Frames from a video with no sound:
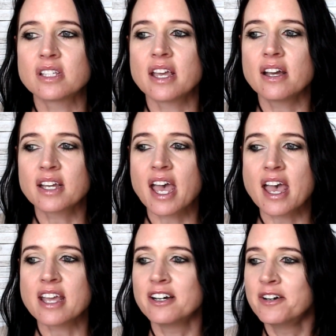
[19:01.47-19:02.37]
to say,
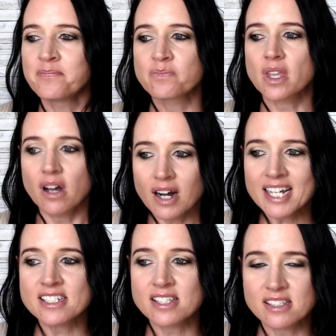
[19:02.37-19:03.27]
okay,
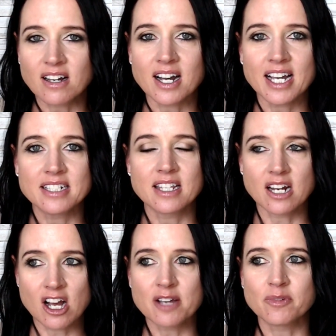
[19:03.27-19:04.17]
I decide
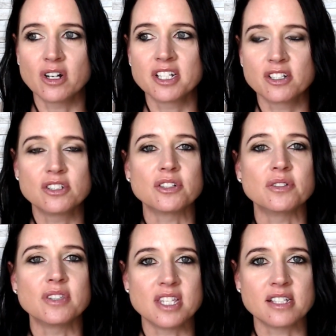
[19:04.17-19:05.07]
that I'm going to
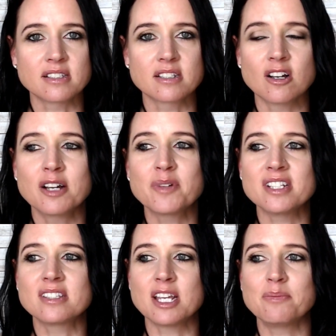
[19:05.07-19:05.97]
do this. I'm
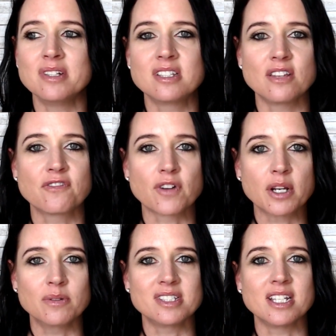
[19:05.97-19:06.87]
going to step into the
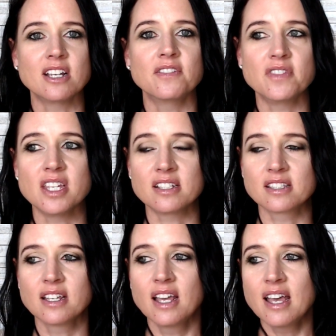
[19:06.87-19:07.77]
frequency of
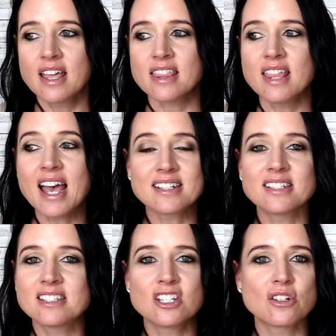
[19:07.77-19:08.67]
this.
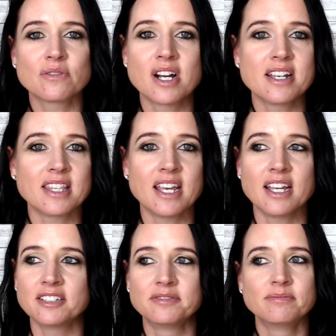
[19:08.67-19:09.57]
That decision right
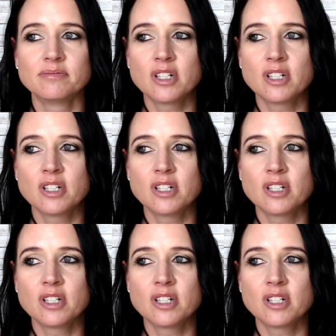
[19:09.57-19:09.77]
there,